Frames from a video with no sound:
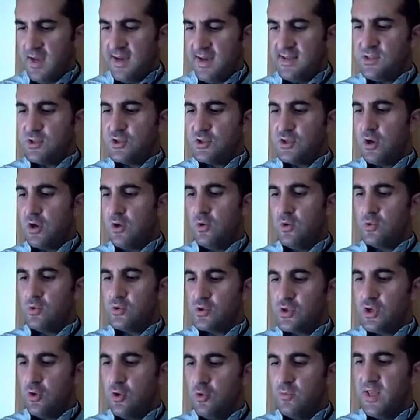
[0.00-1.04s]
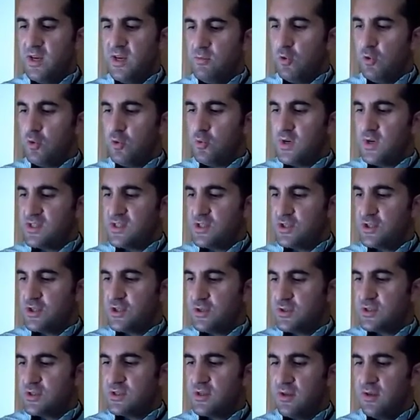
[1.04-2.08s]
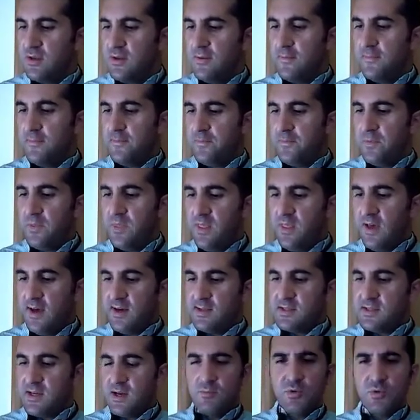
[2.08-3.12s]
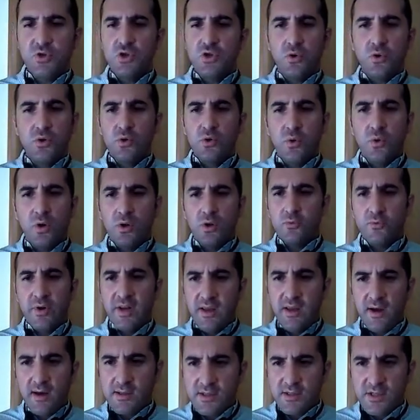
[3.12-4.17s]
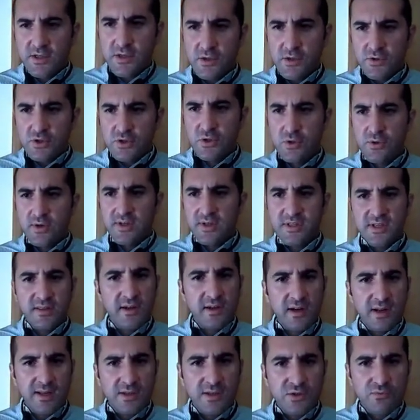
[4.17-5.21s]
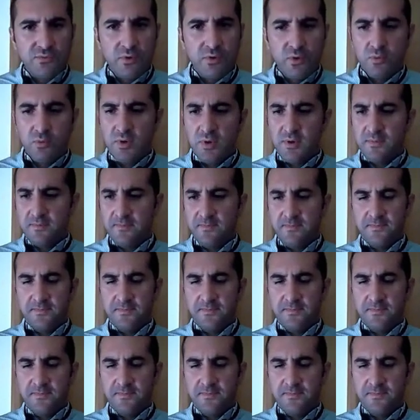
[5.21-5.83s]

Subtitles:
And so many more questions that I'm sure you already ask your students in the classroom.